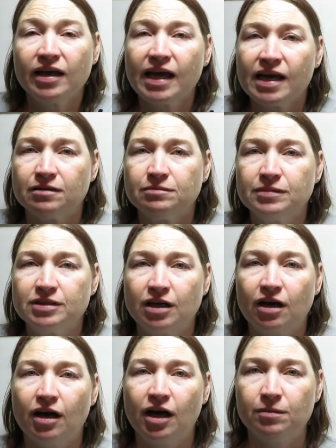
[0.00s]
yeah, so
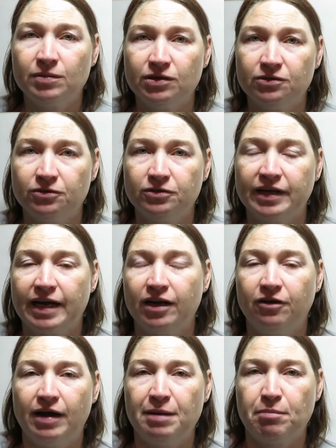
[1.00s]
I hope you all had a
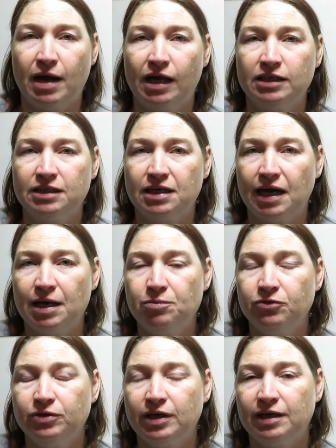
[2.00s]
great March and
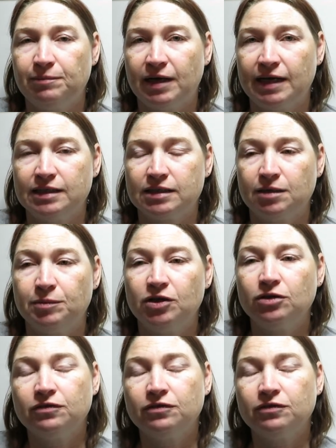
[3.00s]
April, and May is going to be